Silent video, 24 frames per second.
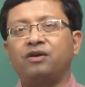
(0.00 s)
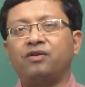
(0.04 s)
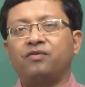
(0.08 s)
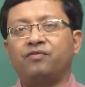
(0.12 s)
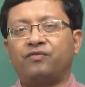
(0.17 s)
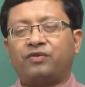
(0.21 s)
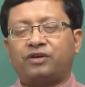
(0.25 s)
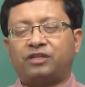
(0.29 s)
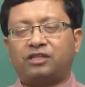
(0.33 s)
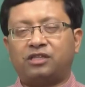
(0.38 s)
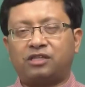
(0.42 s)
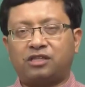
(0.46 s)

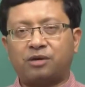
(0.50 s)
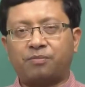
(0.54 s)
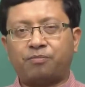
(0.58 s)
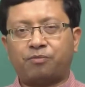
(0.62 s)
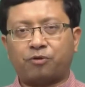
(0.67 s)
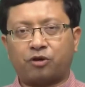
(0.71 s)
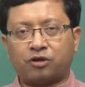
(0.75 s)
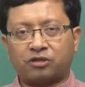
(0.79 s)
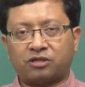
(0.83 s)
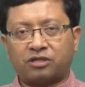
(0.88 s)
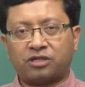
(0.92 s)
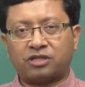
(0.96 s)
whether the
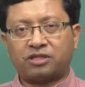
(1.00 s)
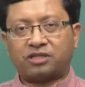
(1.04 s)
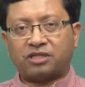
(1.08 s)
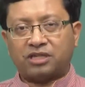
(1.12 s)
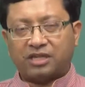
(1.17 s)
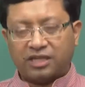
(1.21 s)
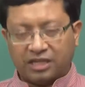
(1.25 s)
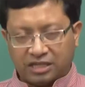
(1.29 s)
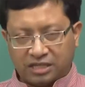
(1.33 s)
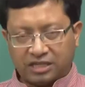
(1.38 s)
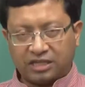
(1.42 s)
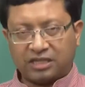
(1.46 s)
process
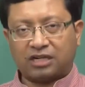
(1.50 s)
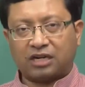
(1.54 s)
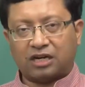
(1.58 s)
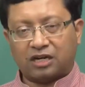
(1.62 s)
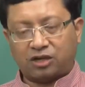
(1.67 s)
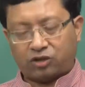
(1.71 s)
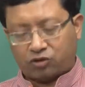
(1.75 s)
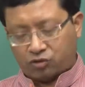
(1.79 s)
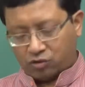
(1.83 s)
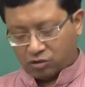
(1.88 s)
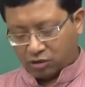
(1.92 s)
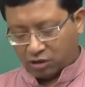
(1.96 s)
is in
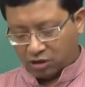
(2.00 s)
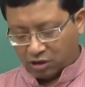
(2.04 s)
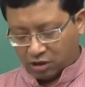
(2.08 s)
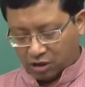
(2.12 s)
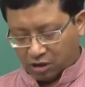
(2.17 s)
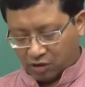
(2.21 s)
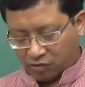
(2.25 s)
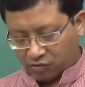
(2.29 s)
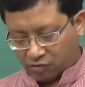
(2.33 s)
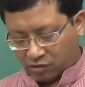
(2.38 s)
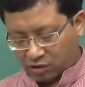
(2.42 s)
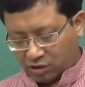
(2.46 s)
control or
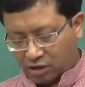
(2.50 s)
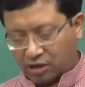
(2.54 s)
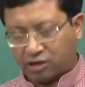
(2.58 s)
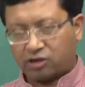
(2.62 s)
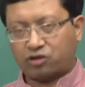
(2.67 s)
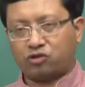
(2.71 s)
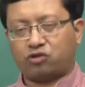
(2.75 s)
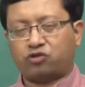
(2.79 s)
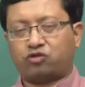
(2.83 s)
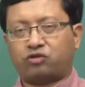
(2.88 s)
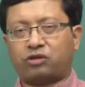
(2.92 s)
out of control.